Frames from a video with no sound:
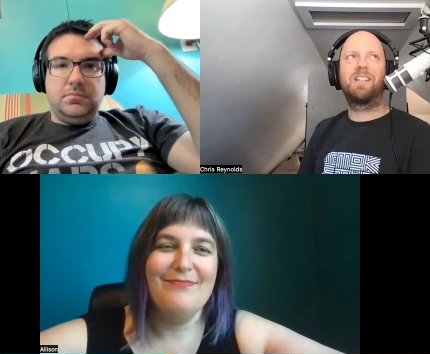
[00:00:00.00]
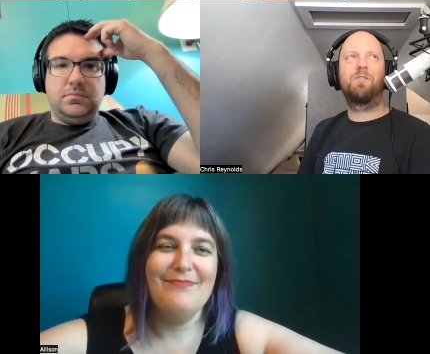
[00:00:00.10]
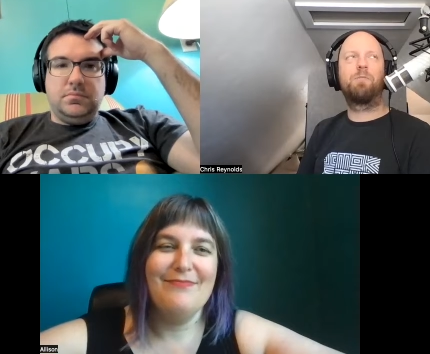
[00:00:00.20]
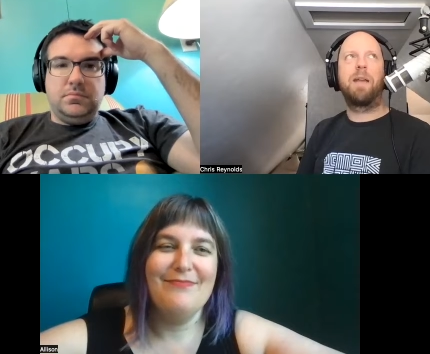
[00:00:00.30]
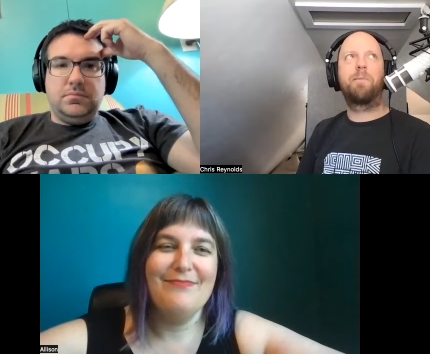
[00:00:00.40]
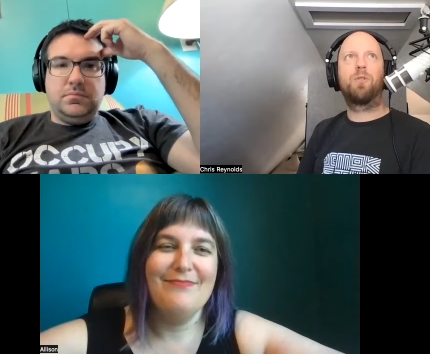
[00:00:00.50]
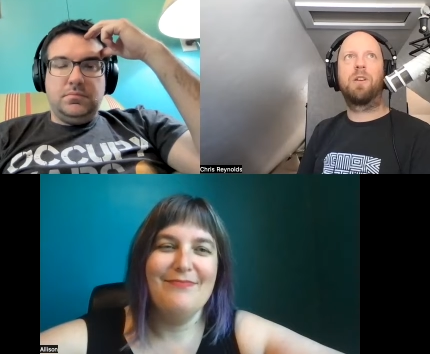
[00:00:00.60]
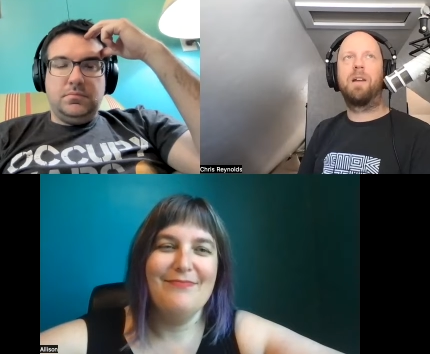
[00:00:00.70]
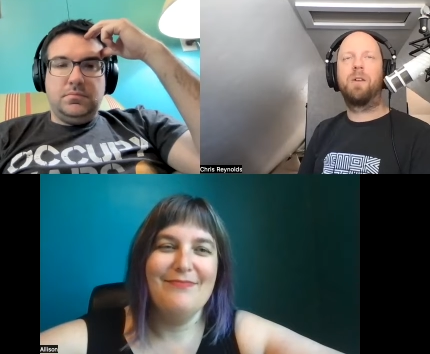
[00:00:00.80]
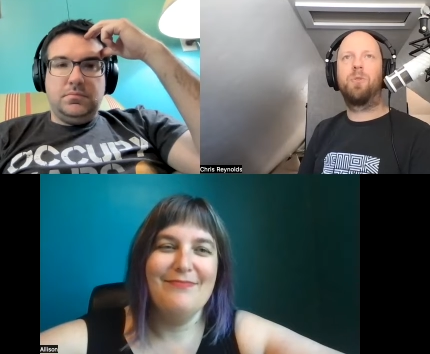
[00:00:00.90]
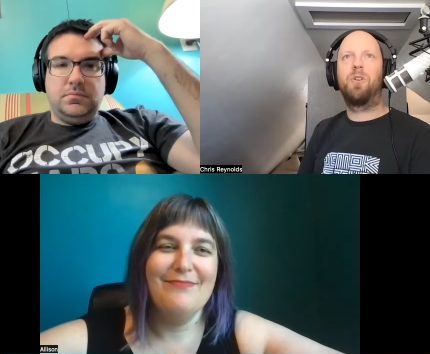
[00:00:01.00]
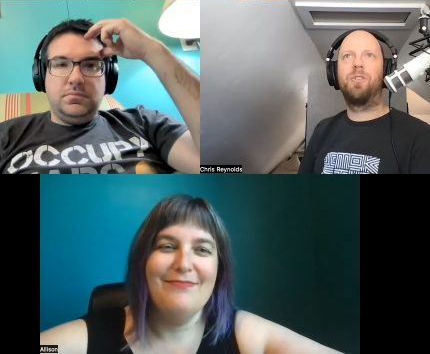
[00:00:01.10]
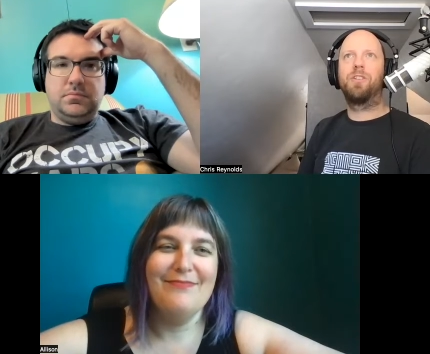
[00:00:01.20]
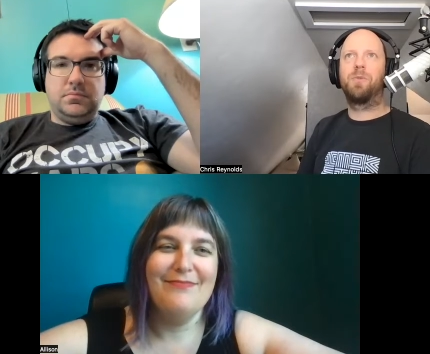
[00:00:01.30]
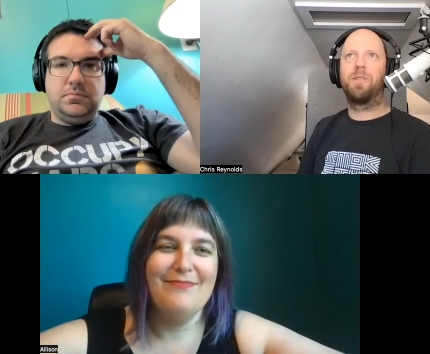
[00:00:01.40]
Speaker 1: of papering my
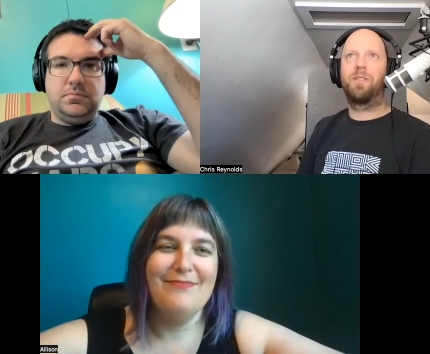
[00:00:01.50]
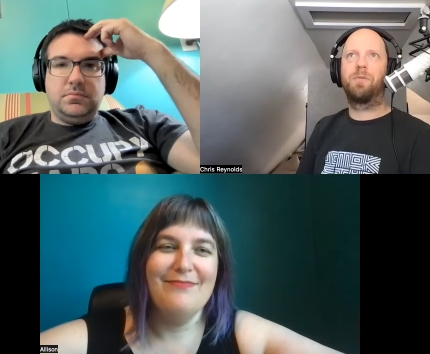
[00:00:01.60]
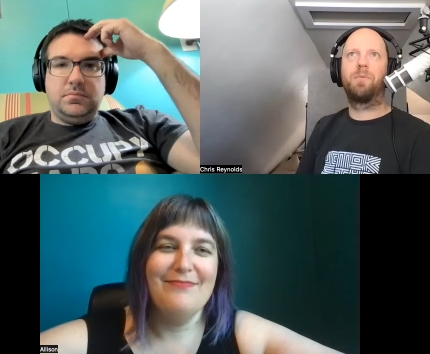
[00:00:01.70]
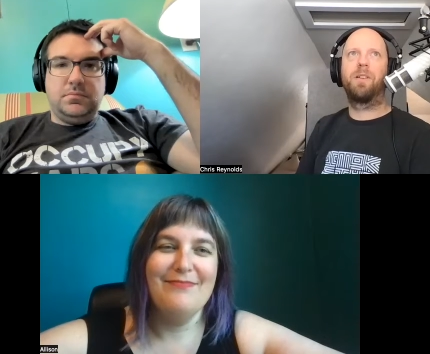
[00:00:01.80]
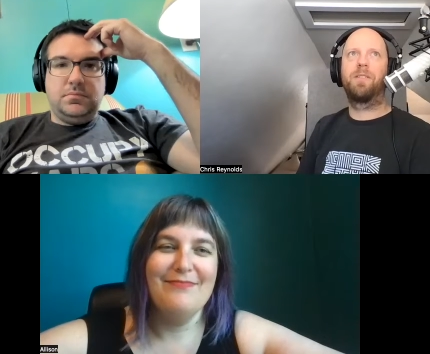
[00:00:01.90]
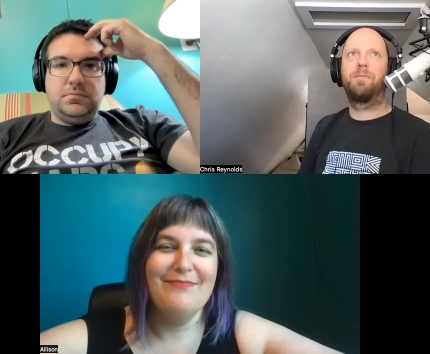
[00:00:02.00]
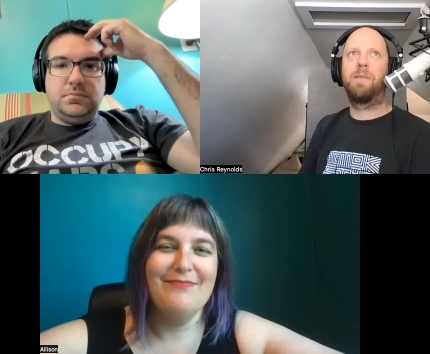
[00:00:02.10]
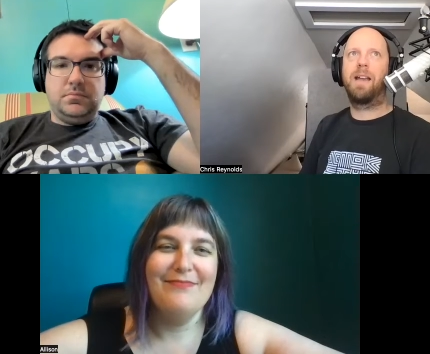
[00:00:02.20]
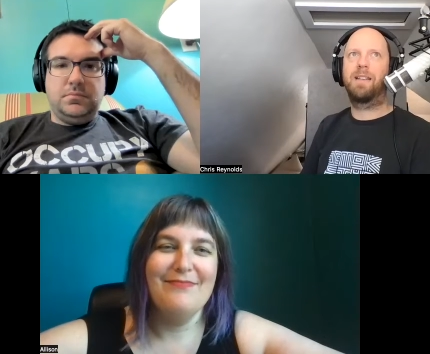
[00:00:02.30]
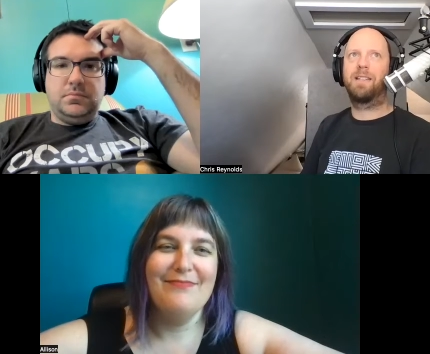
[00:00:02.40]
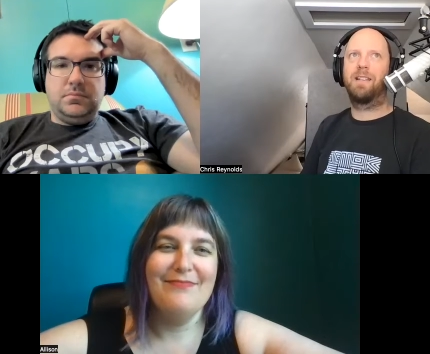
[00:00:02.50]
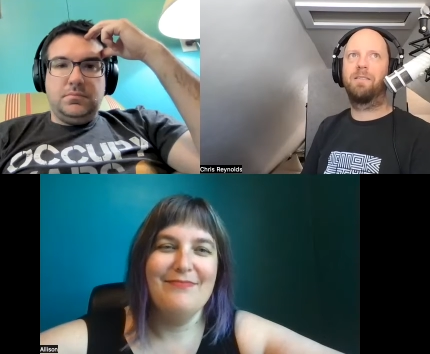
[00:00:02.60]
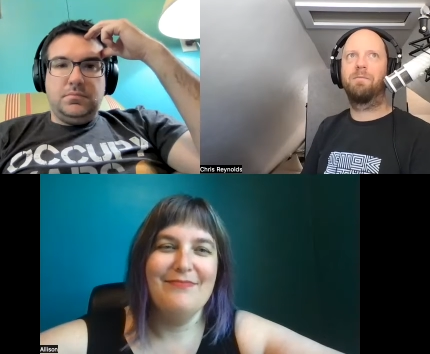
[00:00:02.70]
walls with with magazine